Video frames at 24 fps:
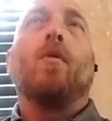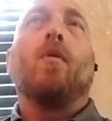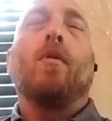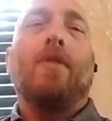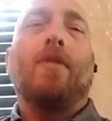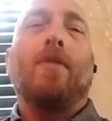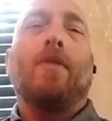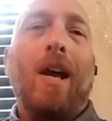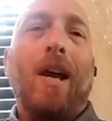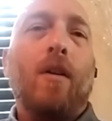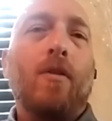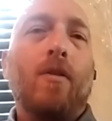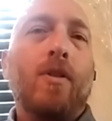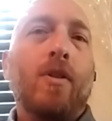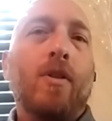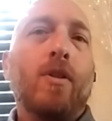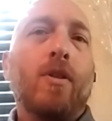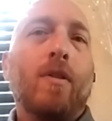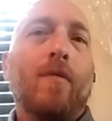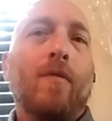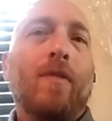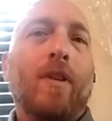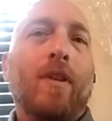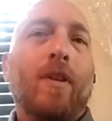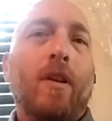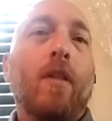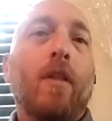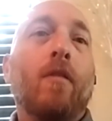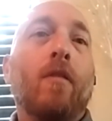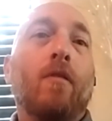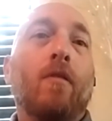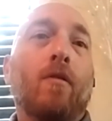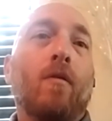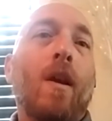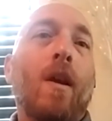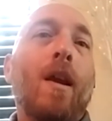or thousands of
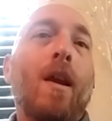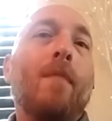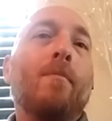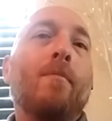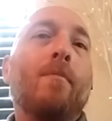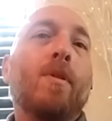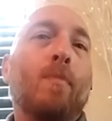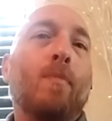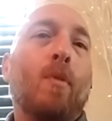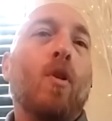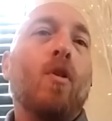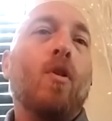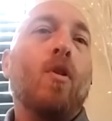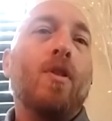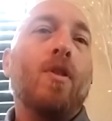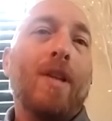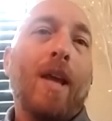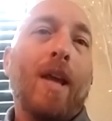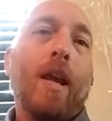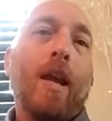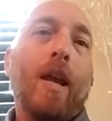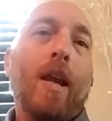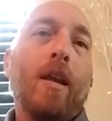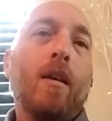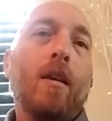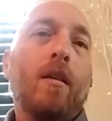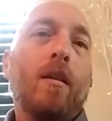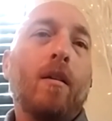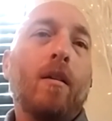kilograms per day.